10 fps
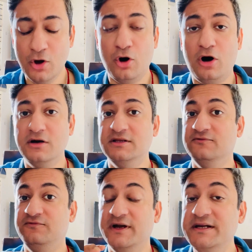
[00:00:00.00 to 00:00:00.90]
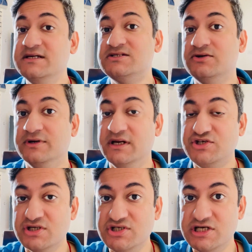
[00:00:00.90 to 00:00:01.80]
or the various
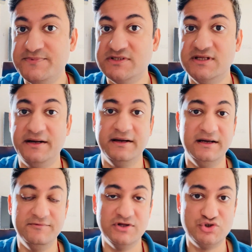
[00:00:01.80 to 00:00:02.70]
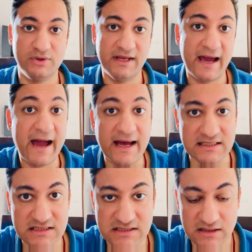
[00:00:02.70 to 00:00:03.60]
relationships that individual
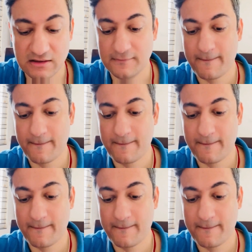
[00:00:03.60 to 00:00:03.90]
has,